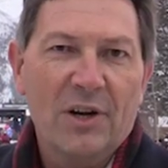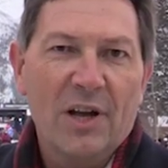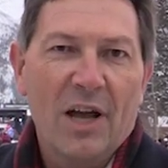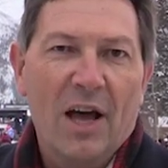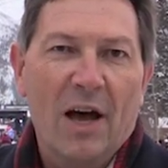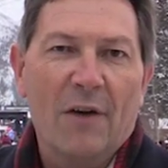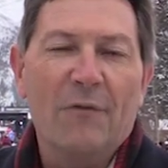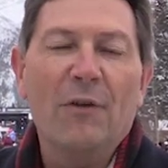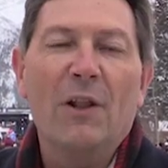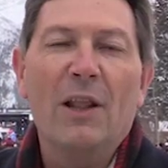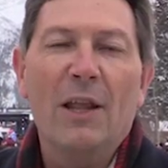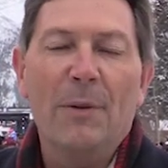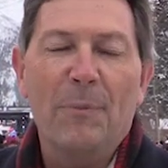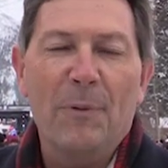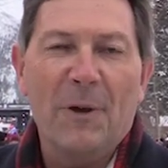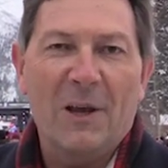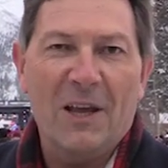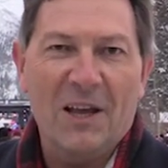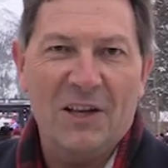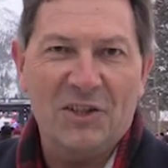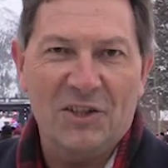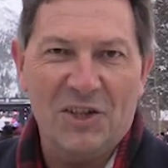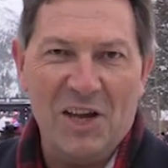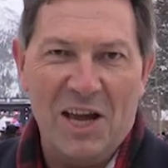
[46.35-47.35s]
of Olympic
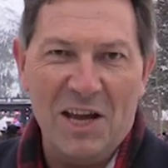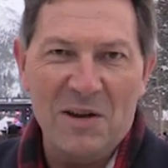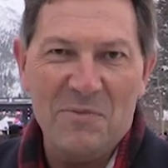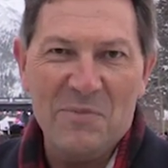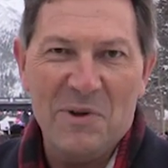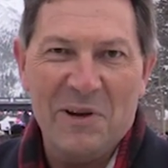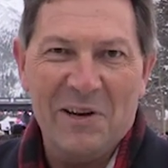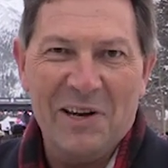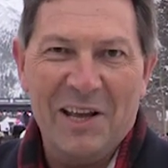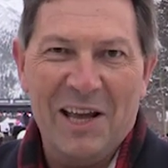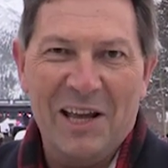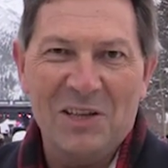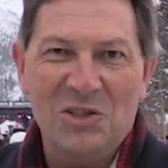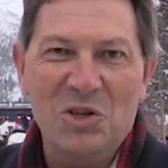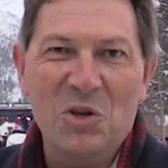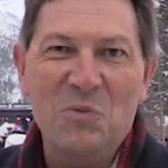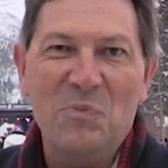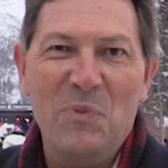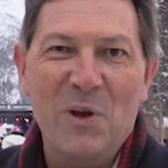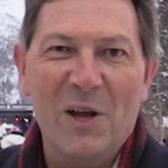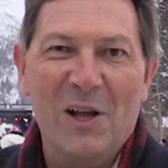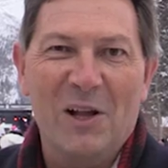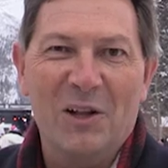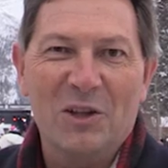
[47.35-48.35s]
excitement as it
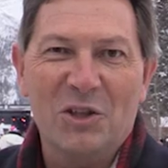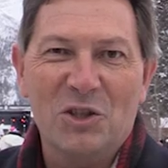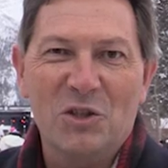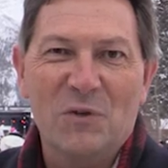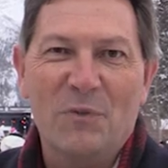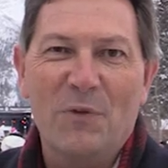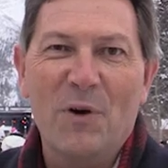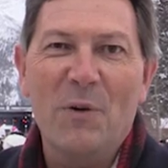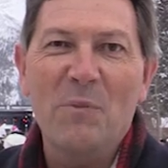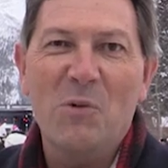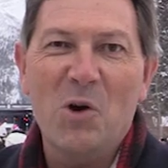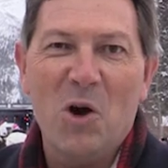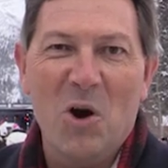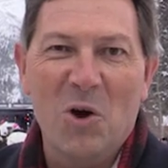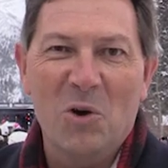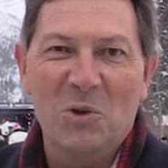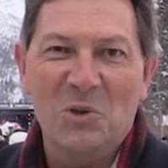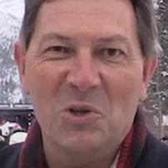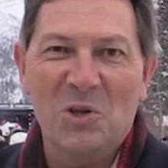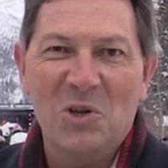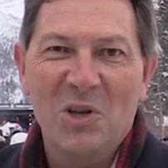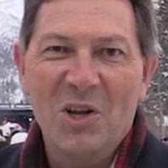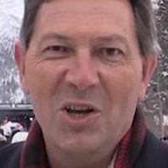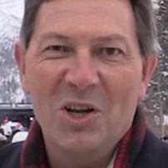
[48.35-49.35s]
builds from
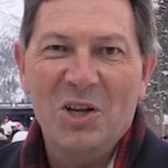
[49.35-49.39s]
coast